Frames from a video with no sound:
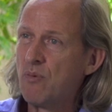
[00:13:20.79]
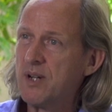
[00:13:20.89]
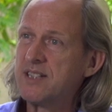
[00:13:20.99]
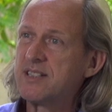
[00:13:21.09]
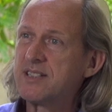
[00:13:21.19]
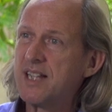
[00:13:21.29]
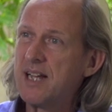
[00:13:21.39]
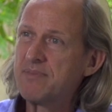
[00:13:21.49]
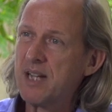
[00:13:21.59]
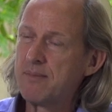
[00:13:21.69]
but at the
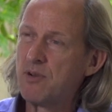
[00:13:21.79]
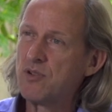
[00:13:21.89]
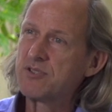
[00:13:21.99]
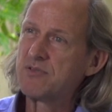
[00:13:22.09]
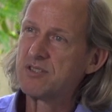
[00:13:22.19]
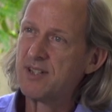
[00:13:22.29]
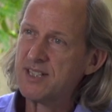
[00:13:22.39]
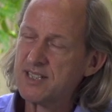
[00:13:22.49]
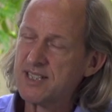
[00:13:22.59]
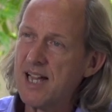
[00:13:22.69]
same time also
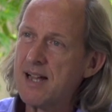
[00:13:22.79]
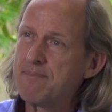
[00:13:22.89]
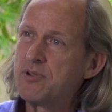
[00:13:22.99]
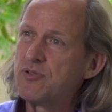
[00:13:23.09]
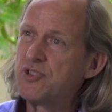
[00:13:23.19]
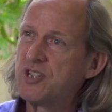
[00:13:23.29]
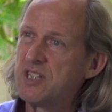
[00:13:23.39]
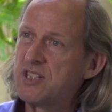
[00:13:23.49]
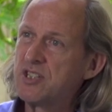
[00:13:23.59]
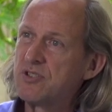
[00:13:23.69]
addresses air pollution
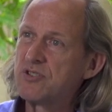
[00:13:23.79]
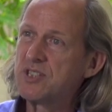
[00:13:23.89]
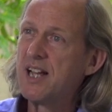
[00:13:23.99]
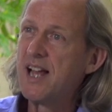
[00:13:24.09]
issues,